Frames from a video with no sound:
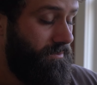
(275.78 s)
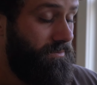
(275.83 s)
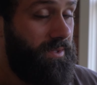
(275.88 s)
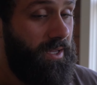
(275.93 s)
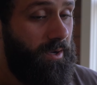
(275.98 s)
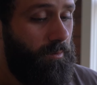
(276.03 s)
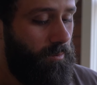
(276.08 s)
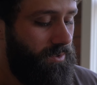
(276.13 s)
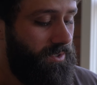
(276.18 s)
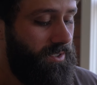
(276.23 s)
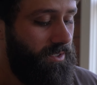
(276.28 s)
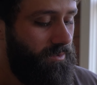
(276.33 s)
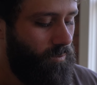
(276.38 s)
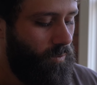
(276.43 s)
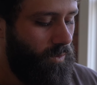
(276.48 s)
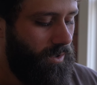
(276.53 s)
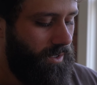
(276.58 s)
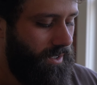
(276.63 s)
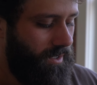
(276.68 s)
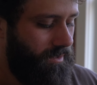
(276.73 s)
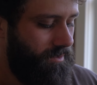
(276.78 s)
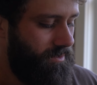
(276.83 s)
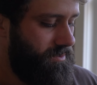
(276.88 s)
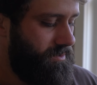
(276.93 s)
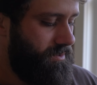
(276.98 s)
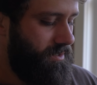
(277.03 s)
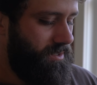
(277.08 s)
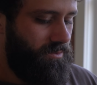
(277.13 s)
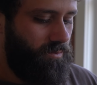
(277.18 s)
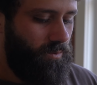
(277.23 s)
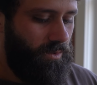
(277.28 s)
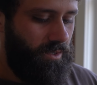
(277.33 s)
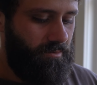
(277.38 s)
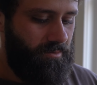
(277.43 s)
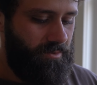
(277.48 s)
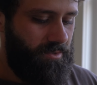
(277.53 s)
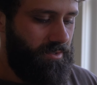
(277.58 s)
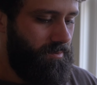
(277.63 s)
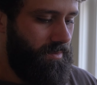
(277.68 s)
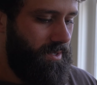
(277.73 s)
That one didn't work out as well
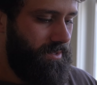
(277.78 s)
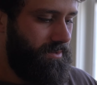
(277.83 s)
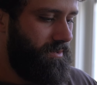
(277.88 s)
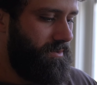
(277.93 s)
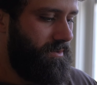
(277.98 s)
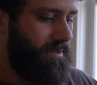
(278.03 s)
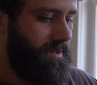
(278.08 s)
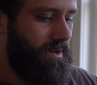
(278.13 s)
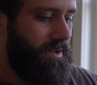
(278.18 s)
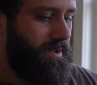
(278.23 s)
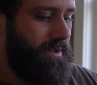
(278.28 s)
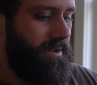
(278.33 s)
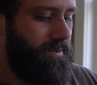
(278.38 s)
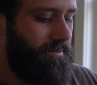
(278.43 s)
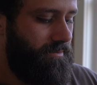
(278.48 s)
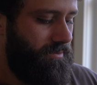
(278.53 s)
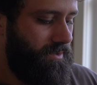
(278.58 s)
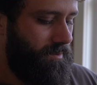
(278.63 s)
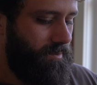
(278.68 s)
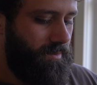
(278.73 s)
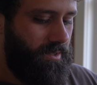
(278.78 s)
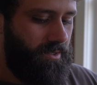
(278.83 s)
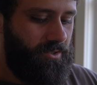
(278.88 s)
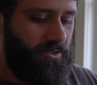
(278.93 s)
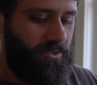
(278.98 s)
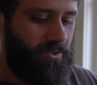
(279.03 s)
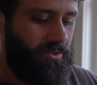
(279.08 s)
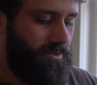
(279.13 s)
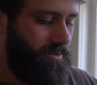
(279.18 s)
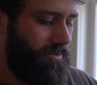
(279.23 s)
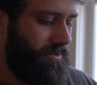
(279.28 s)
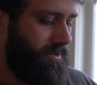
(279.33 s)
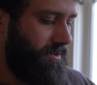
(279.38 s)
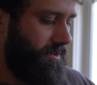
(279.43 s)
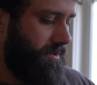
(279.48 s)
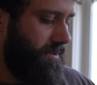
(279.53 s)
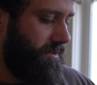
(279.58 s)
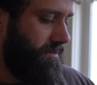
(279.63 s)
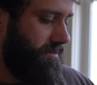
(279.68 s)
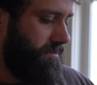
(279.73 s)
as the method that I have that I'm going to show
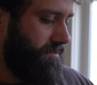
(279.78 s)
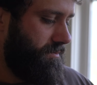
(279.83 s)
y'all.